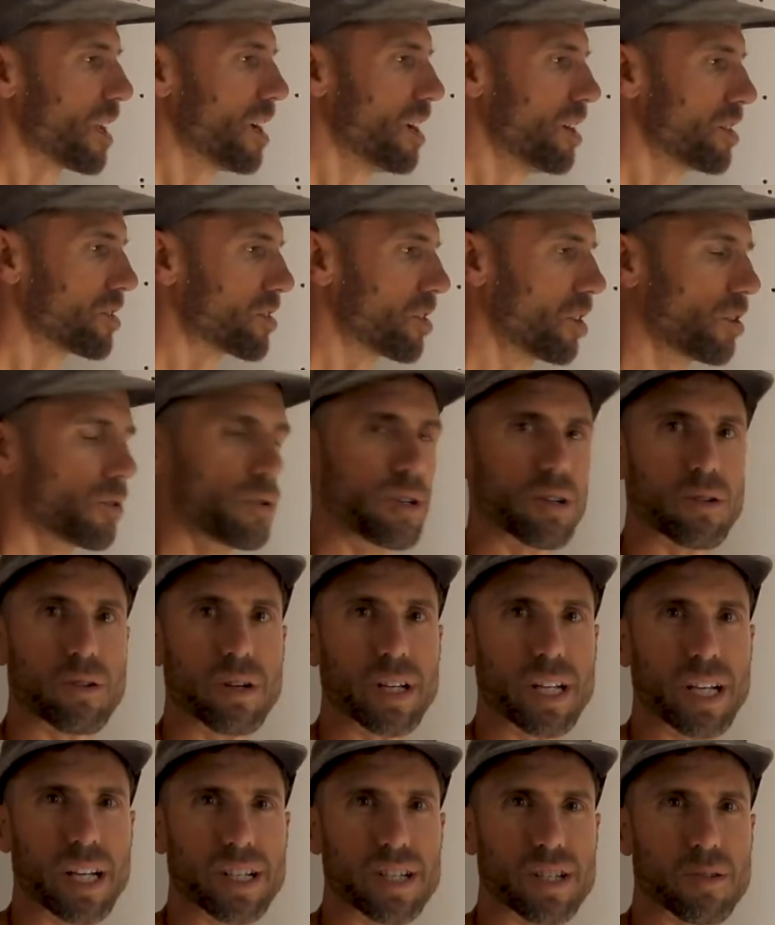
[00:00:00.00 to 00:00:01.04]
So real
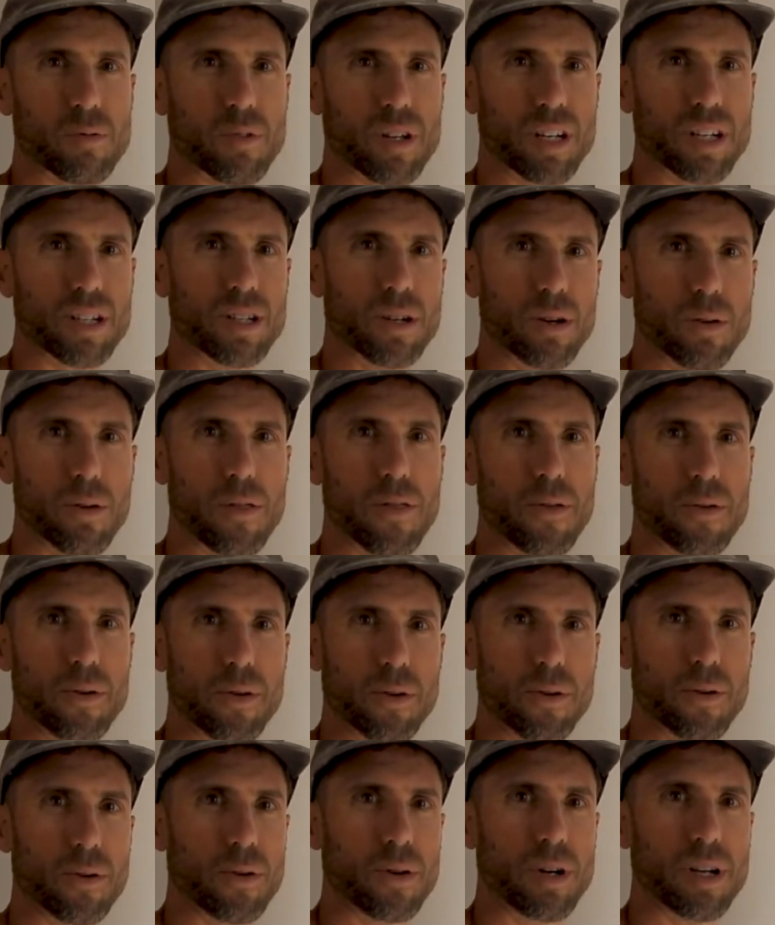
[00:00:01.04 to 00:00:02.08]
quick, I just want to go
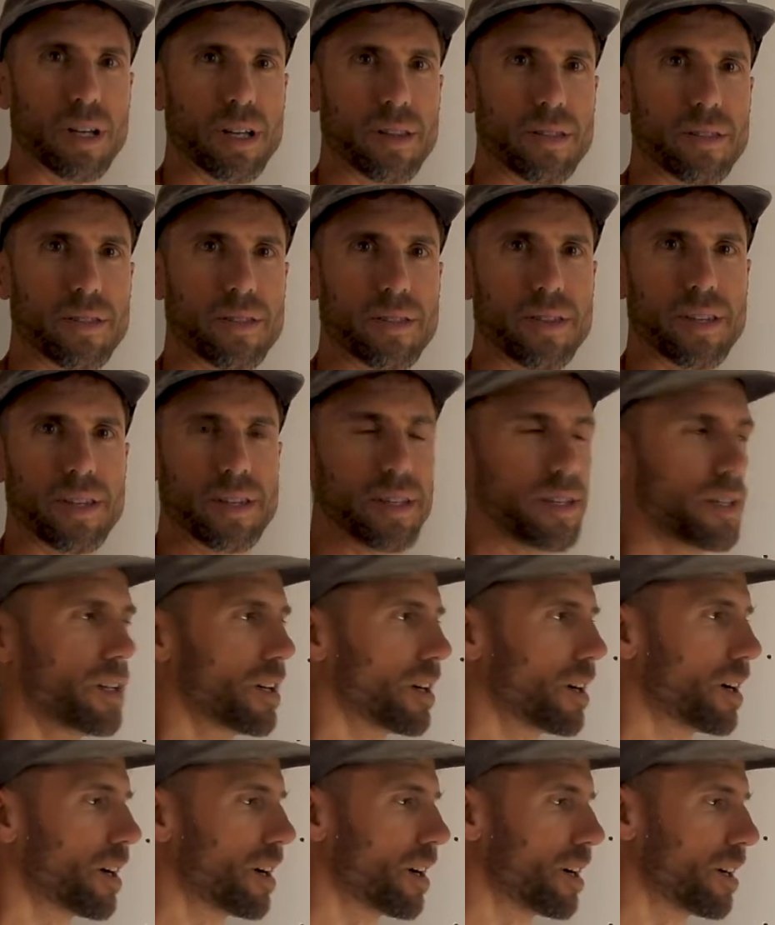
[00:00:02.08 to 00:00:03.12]
through
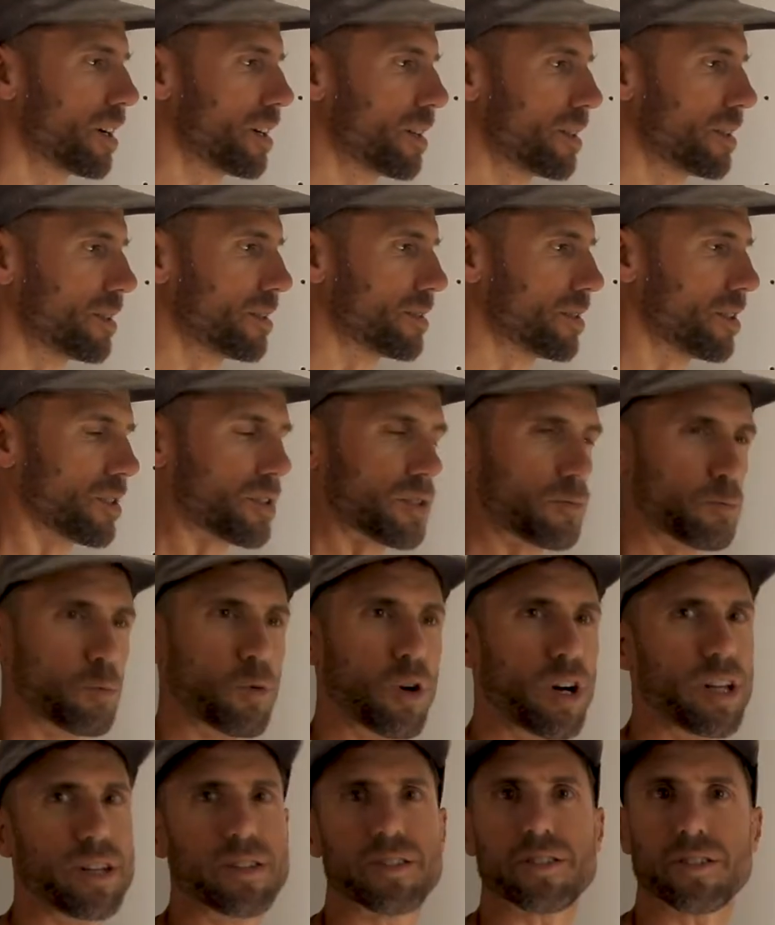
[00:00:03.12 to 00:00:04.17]
the just
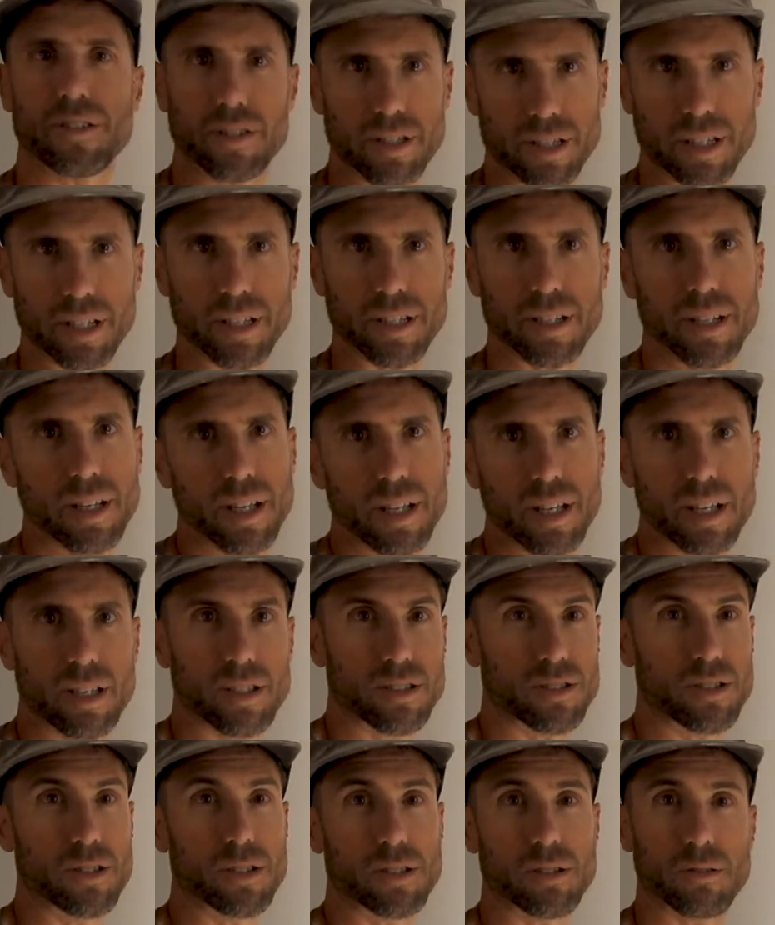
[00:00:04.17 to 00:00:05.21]
one circuit
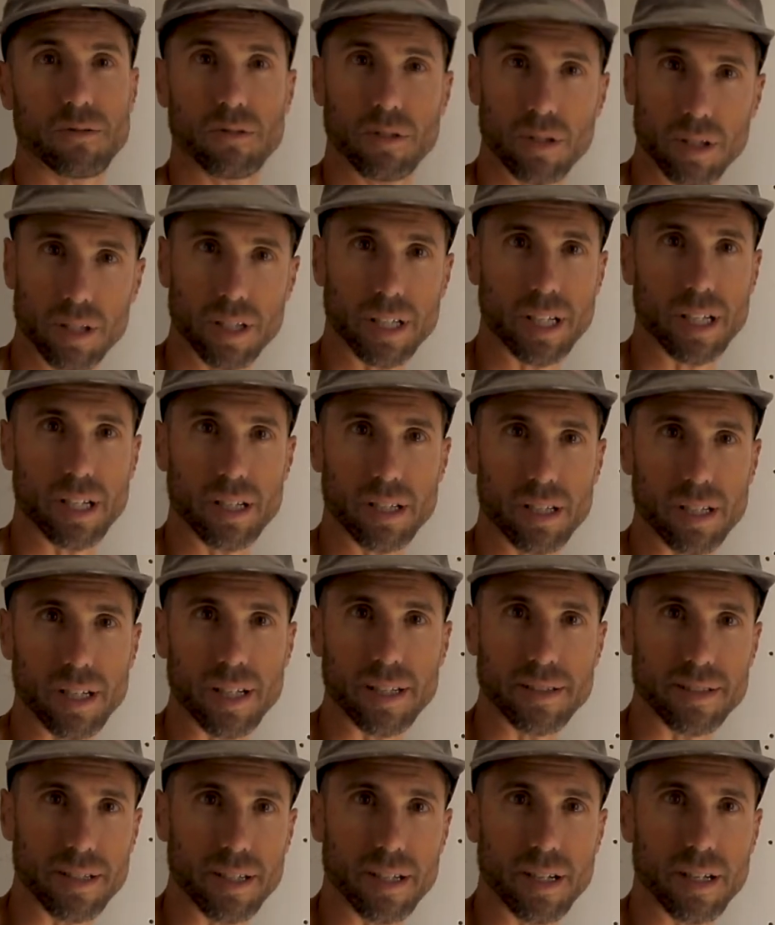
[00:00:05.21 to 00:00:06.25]
so you can really get a good
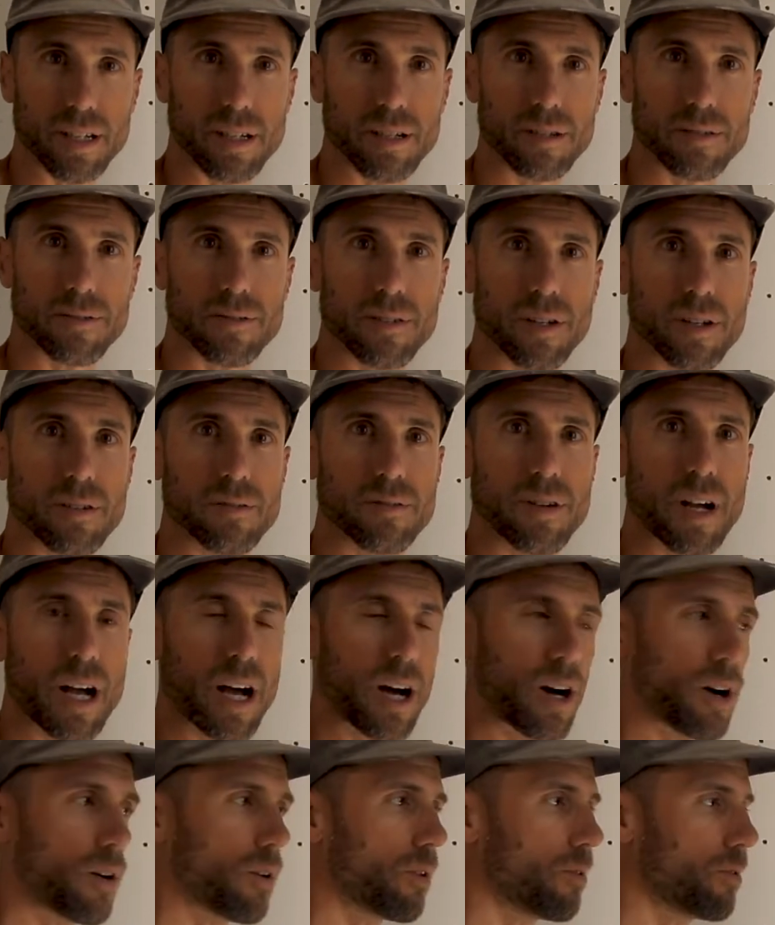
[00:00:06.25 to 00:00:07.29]
idea of
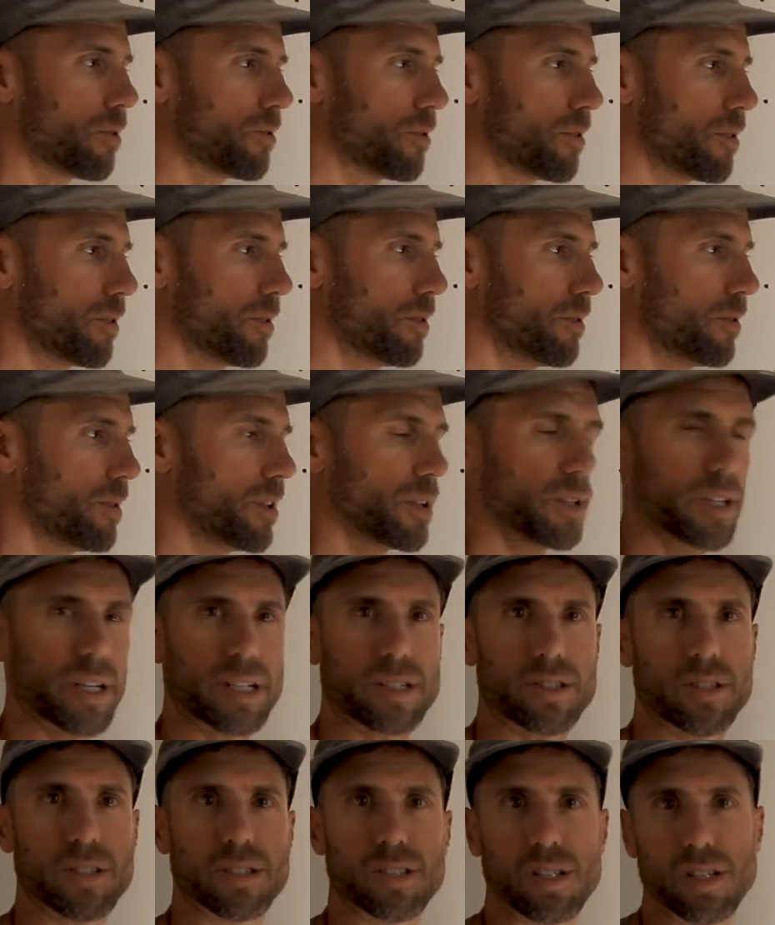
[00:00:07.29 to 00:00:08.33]
how the
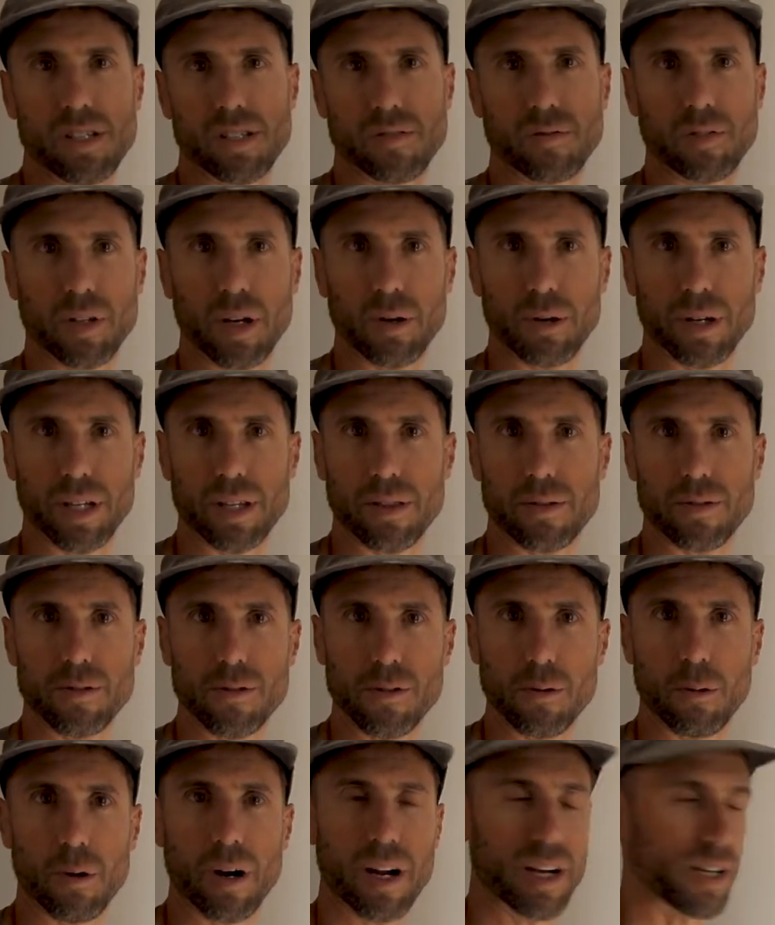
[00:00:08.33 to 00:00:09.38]
electricity is flowing through
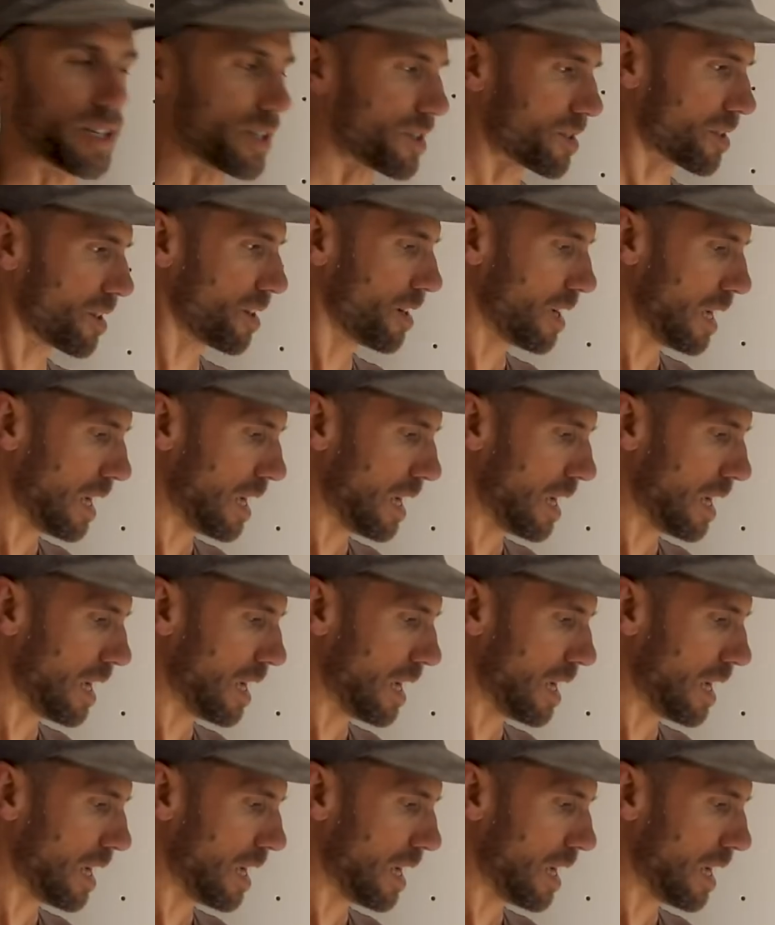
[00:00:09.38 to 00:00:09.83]
the wires.